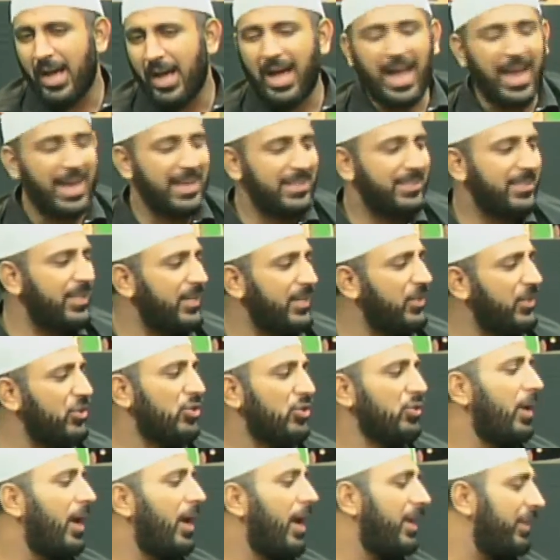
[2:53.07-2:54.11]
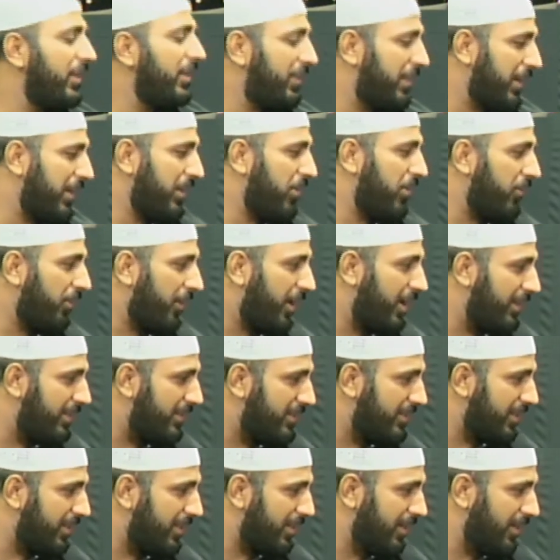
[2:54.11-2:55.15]
I didn't do anything
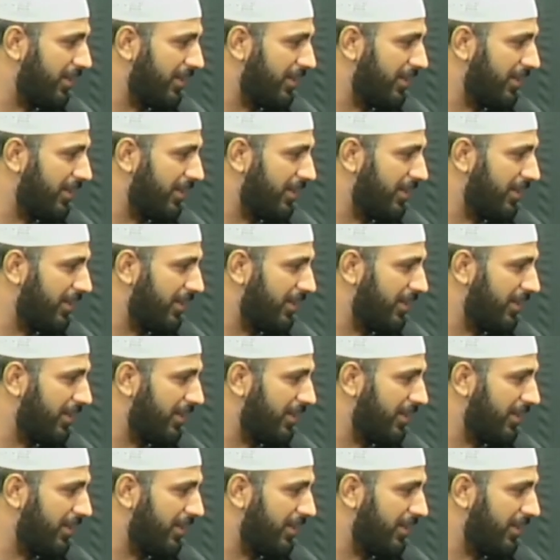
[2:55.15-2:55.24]
great.